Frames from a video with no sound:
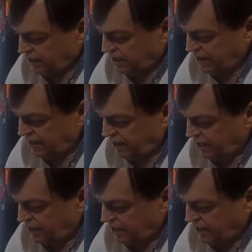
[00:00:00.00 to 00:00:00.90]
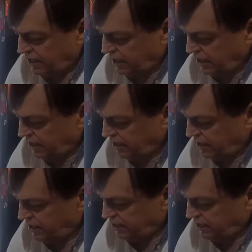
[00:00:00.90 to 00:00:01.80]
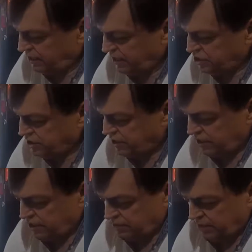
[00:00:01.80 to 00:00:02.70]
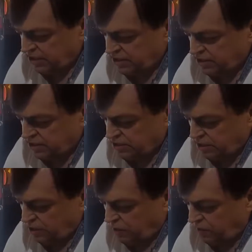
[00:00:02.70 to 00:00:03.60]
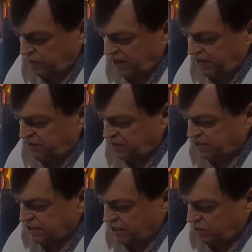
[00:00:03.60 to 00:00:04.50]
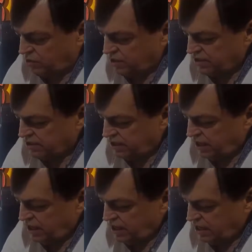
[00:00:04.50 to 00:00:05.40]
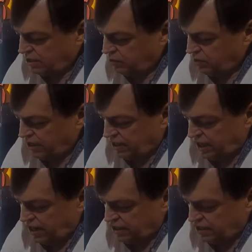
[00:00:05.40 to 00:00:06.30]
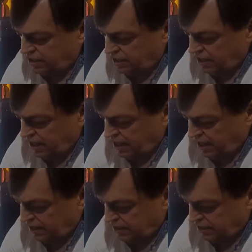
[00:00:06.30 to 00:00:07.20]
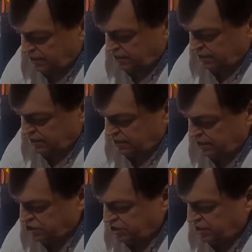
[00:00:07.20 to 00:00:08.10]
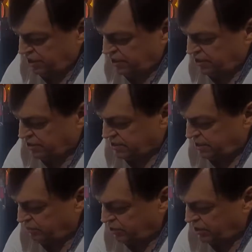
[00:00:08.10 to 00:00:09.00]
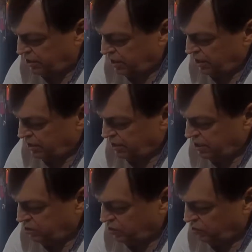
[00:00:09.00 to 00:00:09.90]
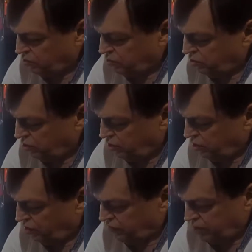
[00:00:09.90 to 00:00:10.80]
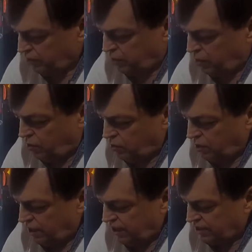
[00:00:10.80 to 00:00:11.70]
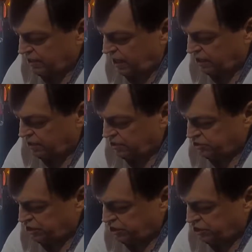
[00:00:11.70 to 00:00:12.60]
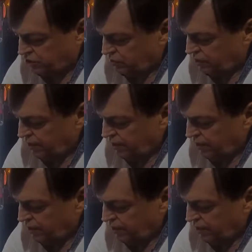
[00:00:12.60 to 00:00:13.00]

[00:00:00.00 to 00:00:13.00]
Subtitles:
cleaning it regenerate muscles of any physical organs, including heart, and regenerate, stimulate regrowth of the bone and cartilage tissue.